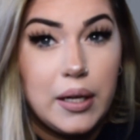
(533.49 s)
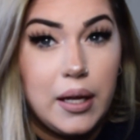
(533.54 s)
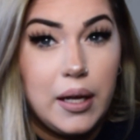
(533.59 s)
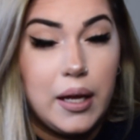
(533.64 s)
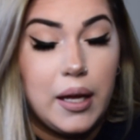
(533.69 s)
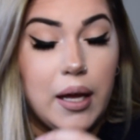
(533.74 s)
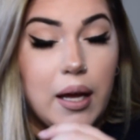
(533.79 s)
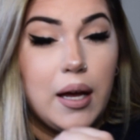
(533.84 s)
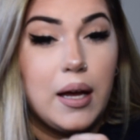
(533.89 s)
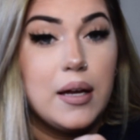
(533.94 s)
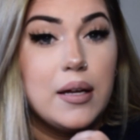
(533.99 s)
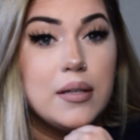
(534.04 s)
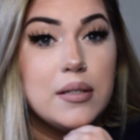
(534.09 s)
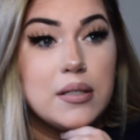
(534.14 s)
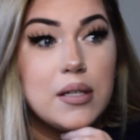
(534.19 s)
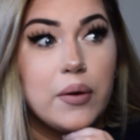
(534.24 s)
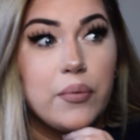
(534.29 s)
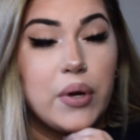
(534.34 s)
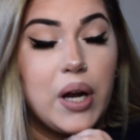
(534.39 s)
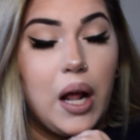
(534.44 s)
And
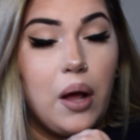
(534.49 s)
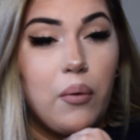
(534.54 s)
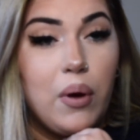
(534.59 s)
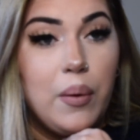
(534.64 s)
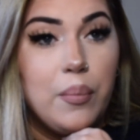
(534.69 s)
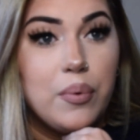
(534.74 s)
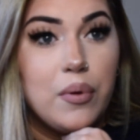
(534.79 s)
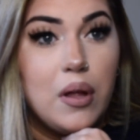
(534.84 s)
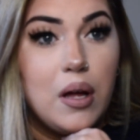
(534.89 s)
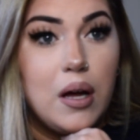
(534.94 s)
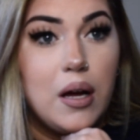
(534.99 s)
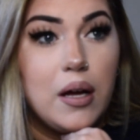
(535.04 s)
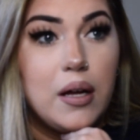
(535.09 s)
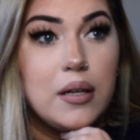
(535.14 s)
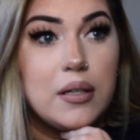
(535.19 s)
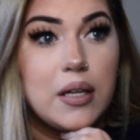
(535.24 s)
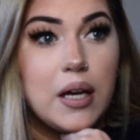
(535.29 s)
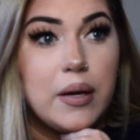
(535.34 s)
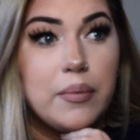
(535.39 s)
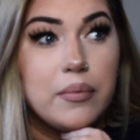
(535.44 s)
when I went
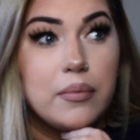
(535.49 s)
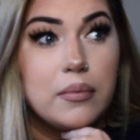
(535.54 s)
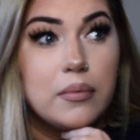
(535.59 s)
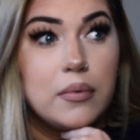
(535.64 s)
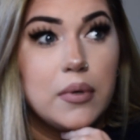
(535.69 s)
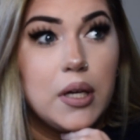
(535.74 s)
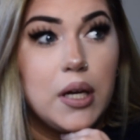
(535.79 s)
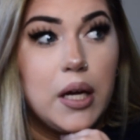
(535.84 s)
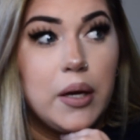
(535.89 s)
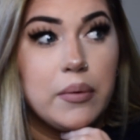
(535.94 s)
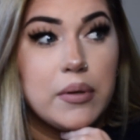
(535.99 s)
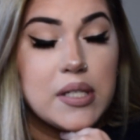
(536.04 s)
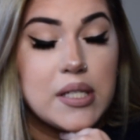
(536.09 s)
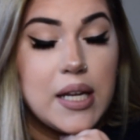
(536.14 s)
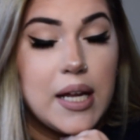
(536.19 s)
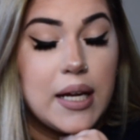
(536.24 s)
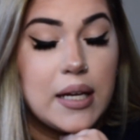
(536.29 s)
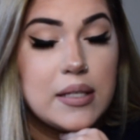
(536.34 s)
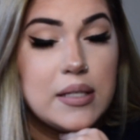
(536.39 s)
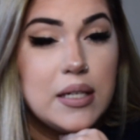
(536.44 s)
blonde, it was an
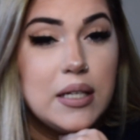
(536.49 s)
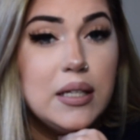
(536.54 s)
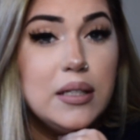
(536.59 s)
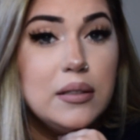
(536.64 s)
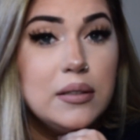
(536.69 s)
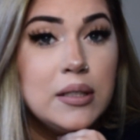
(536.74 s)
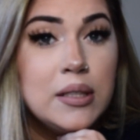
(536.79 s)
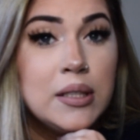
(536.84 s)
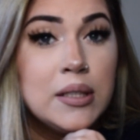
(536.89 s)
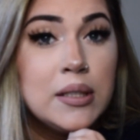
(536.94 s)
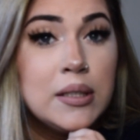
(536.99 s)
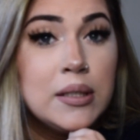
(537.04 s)
accident.